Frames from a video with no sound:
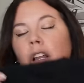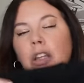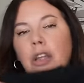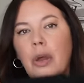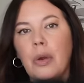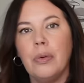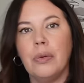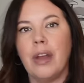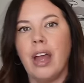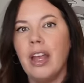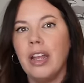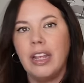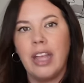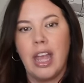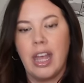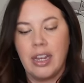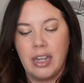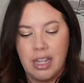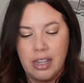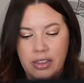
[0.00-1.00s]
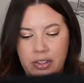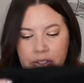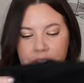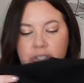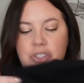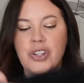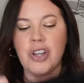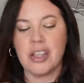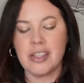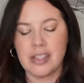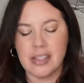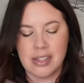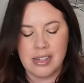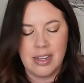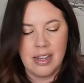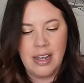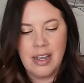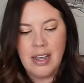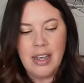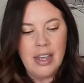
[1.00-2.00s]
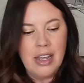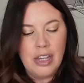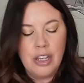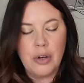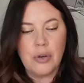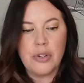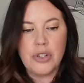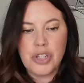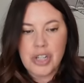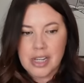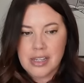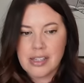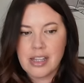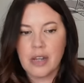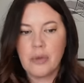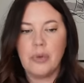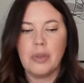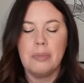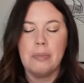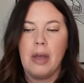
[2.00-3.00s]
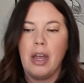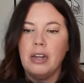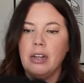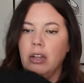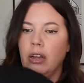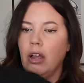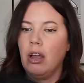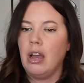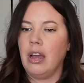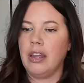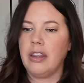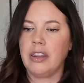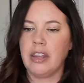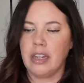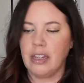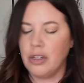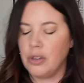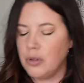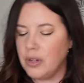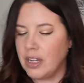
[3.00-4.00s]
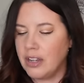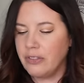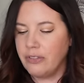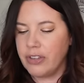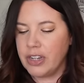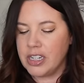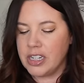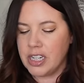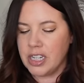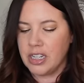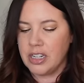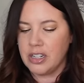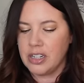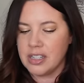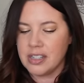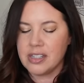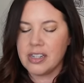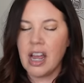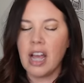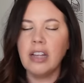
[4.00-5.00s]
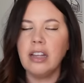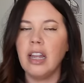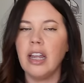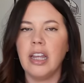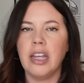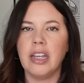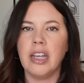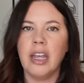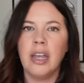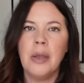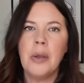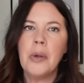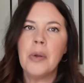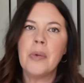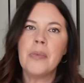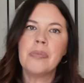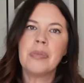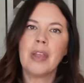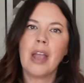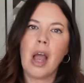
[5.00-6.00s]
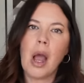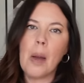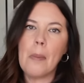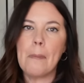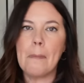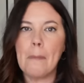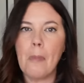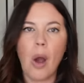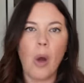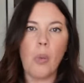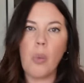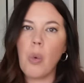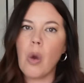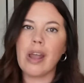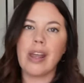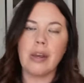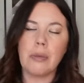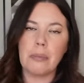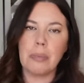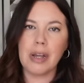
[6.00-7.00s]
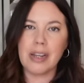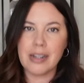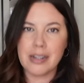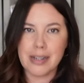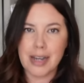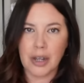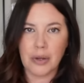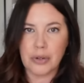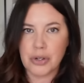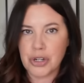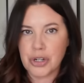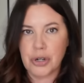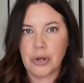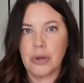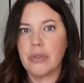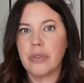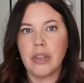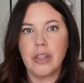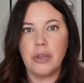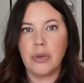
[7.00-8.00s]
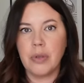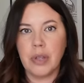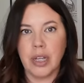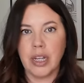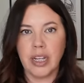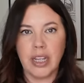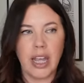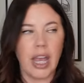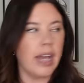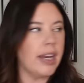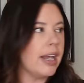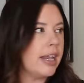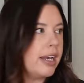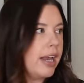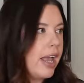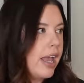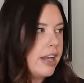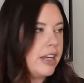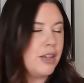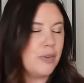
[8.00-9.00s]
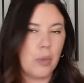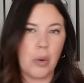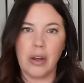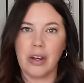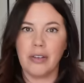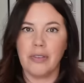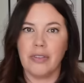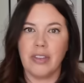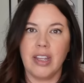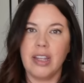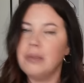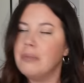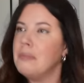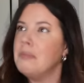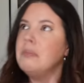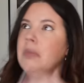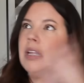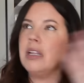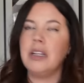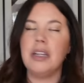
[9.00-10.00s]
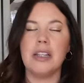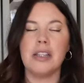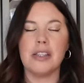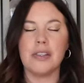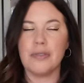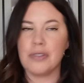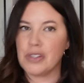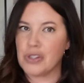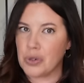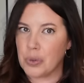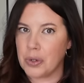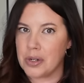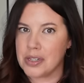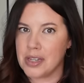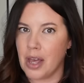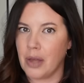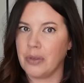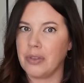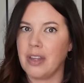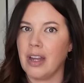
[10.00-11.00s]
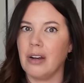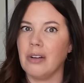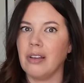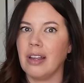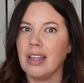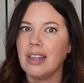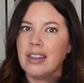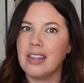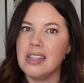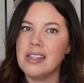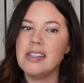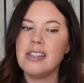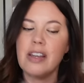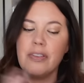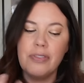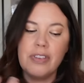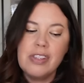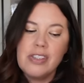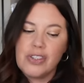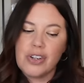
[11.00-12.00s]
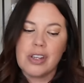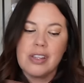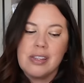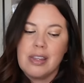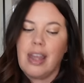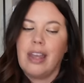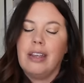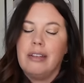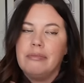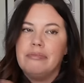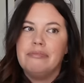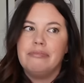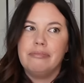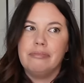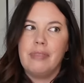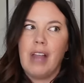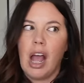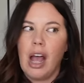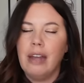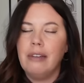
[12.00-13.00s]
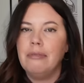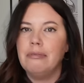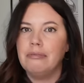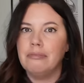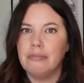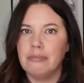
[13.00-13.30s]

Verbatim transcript: alone. Again, there's just, you know, just like with ModCloth and Unique Vintage, it's not like A, a white button-down shirt that you can get at any one of the millions of stores out there. Like this stuff is just like not